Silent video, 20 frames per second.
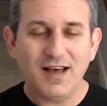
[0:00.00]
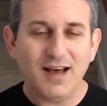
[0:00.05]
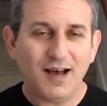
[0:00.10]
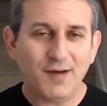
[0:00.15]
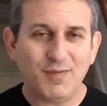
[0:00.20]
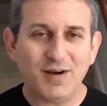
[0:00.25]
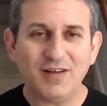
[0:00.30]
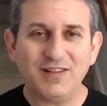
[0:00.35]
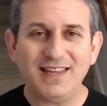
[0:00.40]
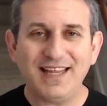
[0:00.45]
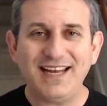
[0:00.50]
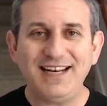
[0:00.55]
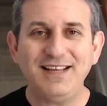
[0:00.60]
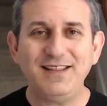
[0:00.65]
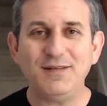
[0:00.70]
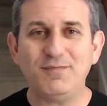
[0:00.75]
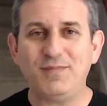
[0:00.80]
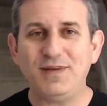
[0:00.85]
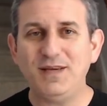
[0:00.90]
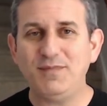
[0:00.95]
about letting
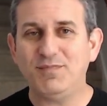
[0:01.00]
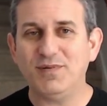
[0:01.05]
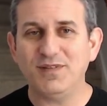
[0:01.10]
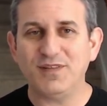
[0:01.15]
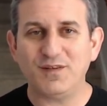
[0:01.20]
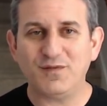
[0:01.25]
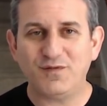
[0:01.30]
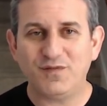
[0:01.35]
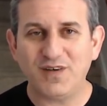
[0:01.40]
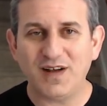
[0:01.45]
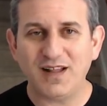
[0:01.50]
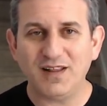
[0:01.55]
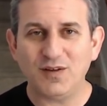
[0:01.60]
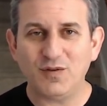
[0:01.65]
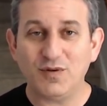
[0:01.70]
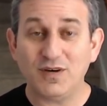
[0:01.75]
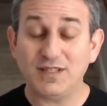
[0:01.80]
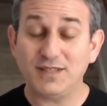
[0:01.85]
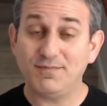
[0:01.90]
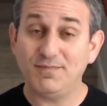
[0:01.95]
the people that follow
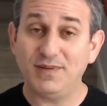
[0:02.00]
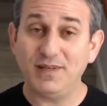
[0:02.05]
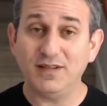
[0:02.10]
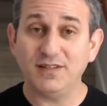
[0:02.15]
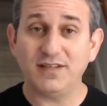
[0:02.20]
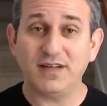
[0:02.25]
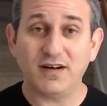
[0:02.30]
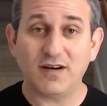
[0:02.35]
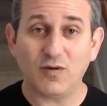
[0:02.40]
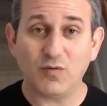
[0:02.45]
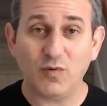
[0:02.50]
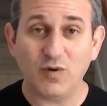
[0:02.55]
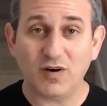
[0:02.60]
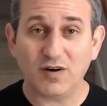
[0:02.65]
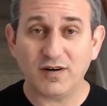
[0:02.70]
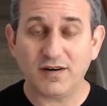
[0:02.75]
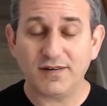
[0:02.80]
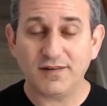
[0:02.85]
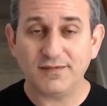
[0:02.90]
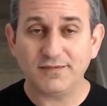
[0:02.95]
us build on our
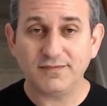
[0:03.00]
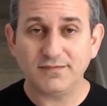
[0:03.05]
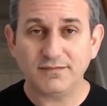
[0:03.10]
work.